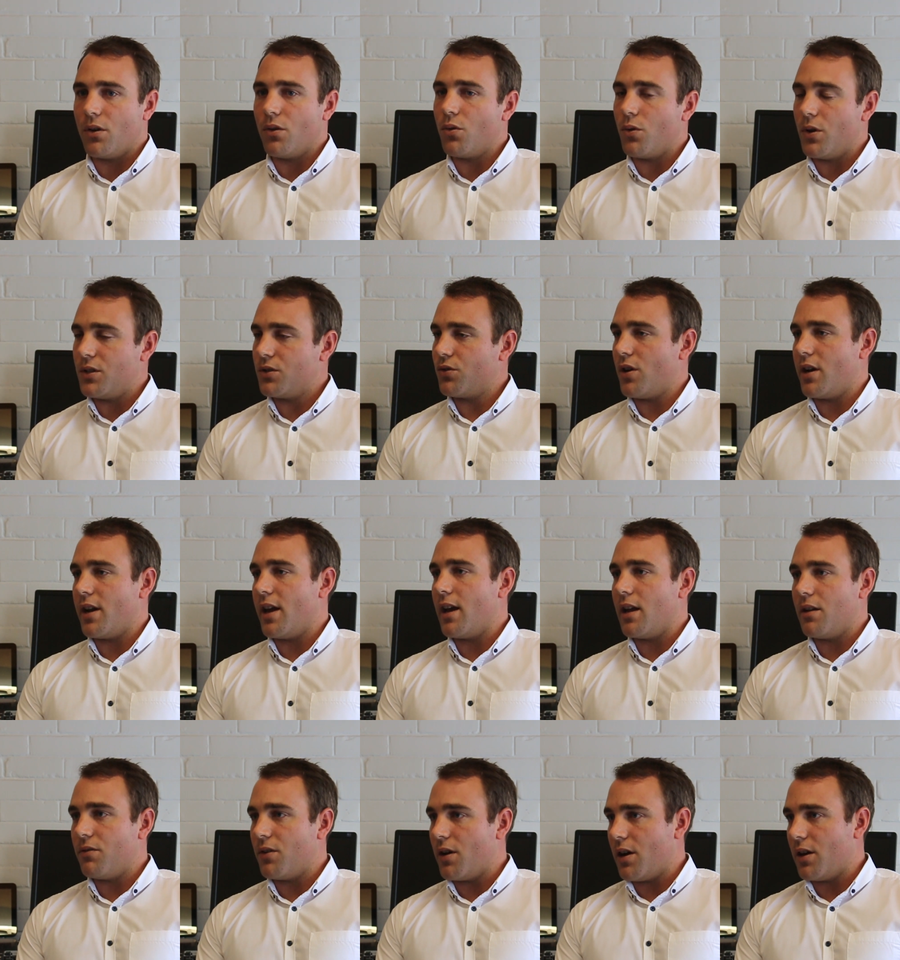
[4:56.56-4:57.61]
always trying to
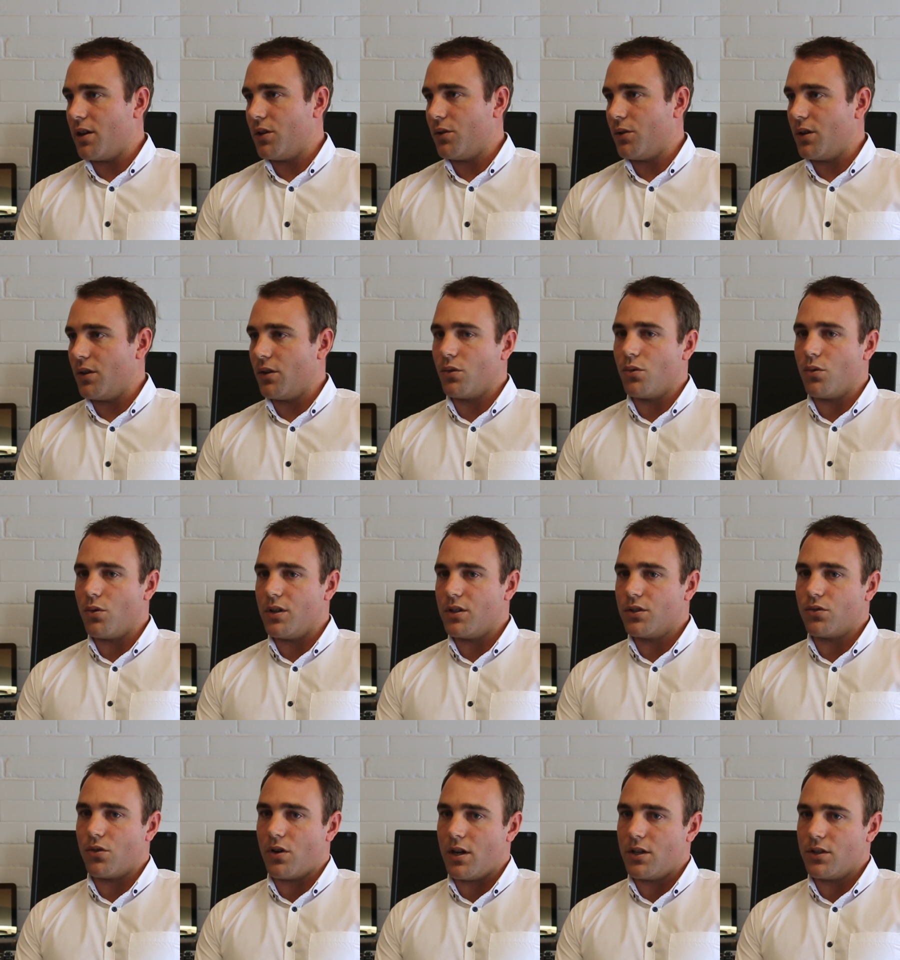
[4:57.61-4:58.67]
add value and always
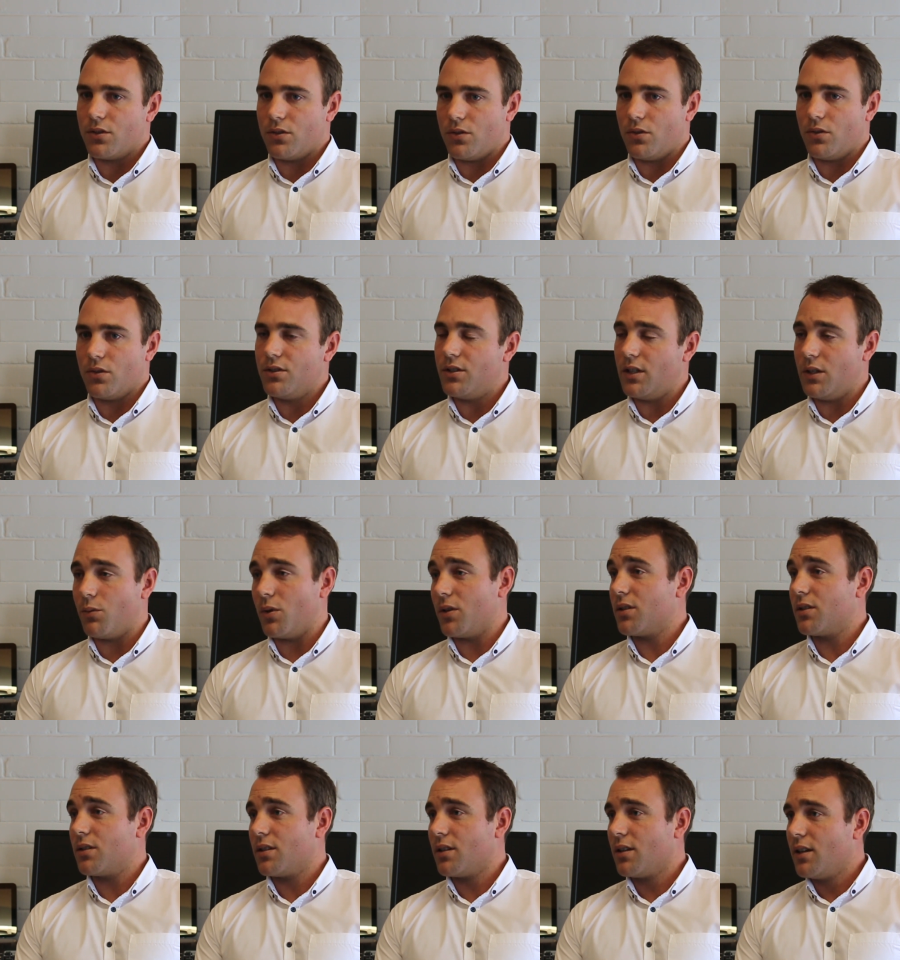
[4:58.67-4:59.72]
trying to
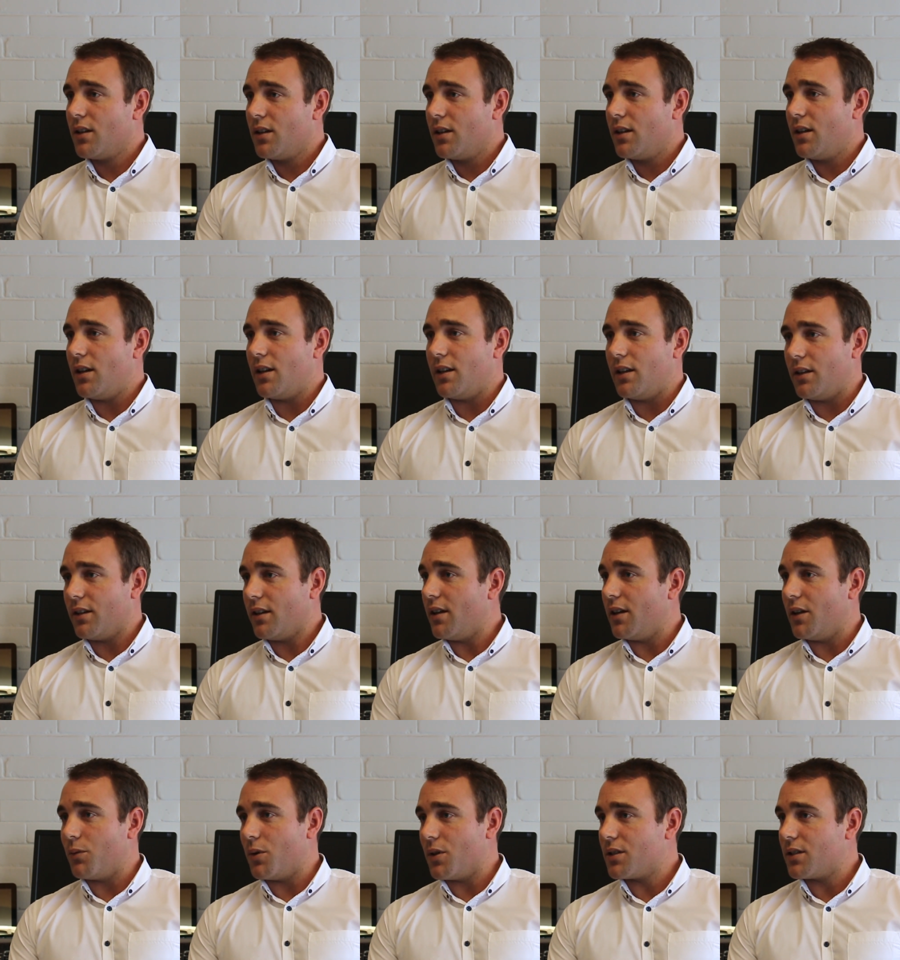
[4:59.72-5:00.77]
de-risk
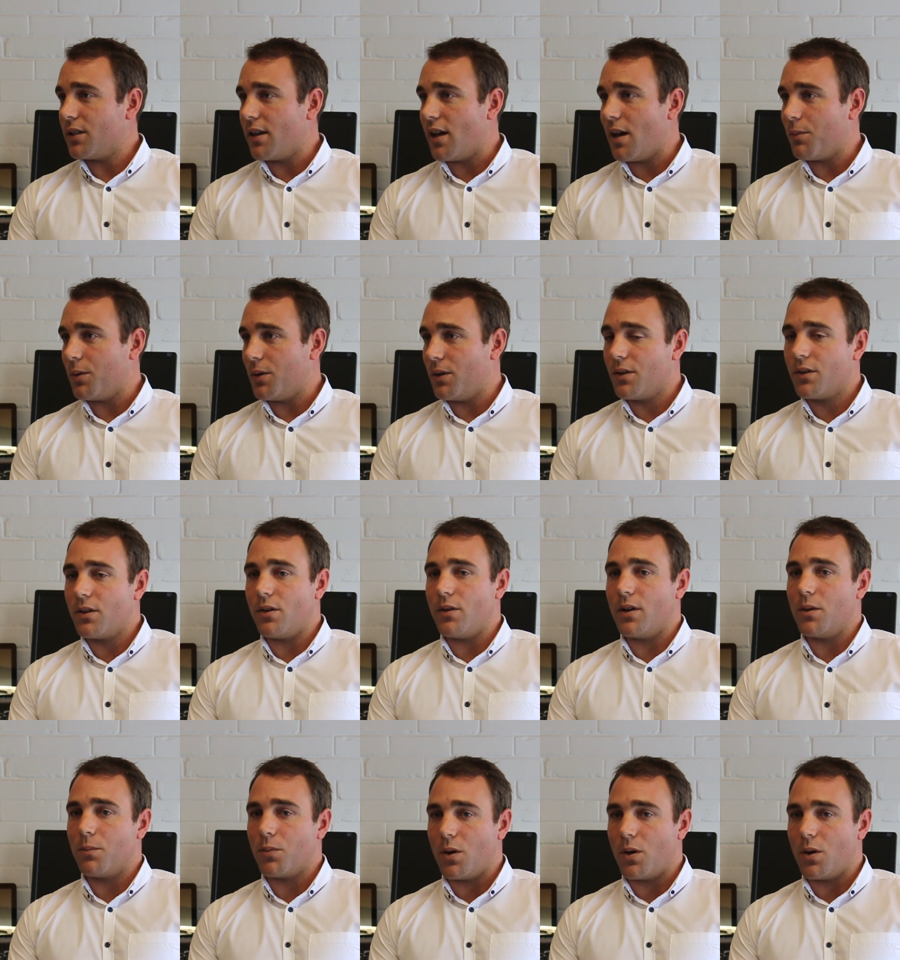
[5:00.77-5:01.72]
any risks that happen around the